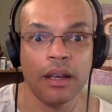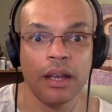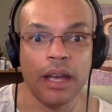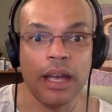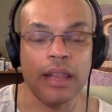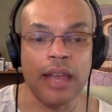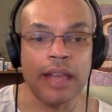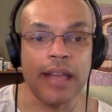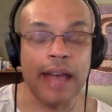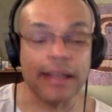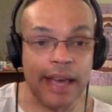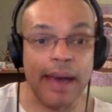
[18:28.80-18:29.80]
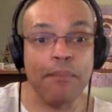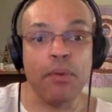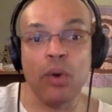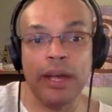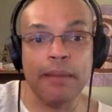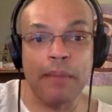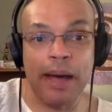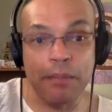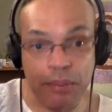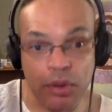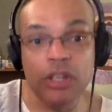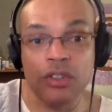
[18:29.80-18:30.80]
And at that point in my
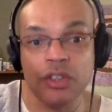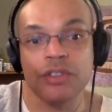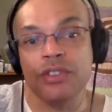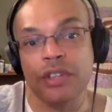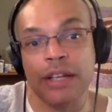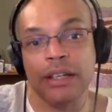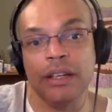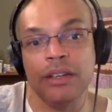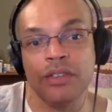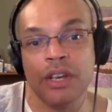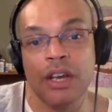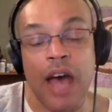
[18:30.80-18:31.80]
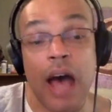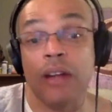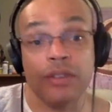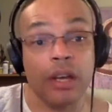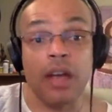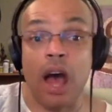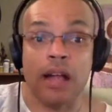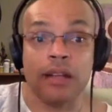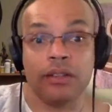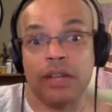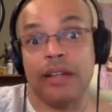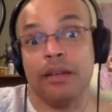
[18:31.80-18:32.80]
priesthood studies, I'll tell you
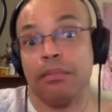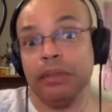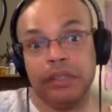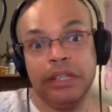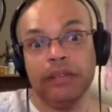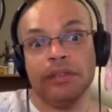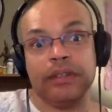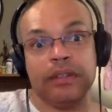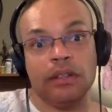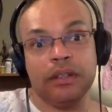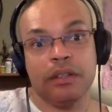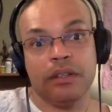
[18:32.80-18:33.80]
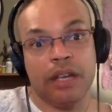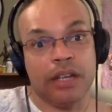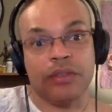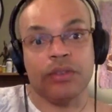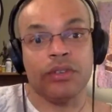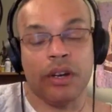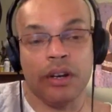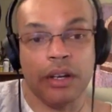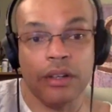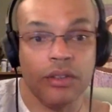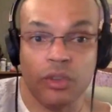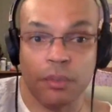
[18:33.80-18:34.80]
honestly, I didn't believe in the esoteric
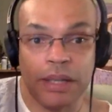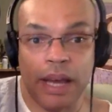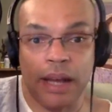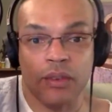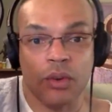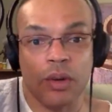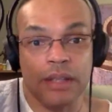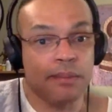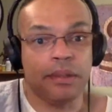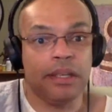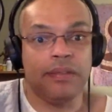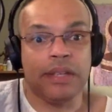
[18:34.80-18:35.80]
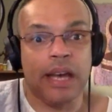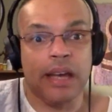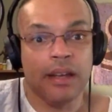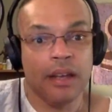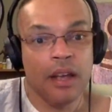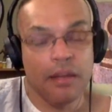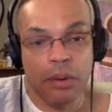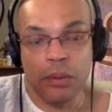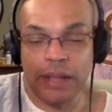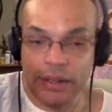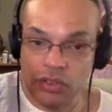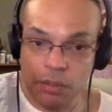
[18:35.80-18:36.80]
and the supernatural. I didn't believe in that. But
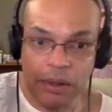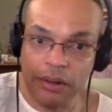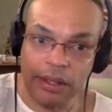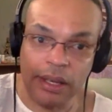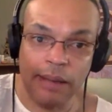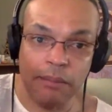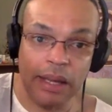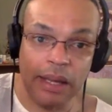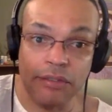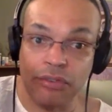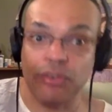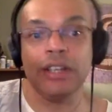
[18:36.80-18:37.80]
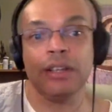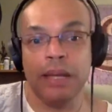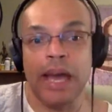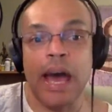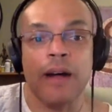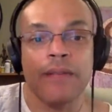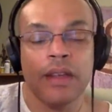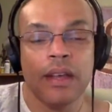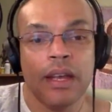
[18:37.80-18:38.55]
when that spirit came in, it freaked me out.